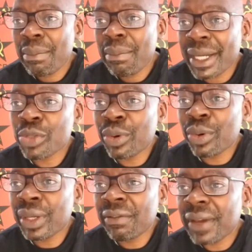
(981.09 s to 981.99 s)
much
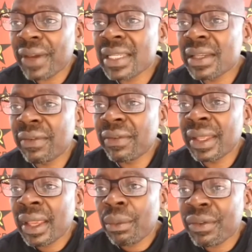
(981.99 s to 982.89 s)
more effectively
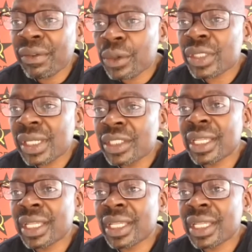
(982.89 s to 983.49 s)
with those issues.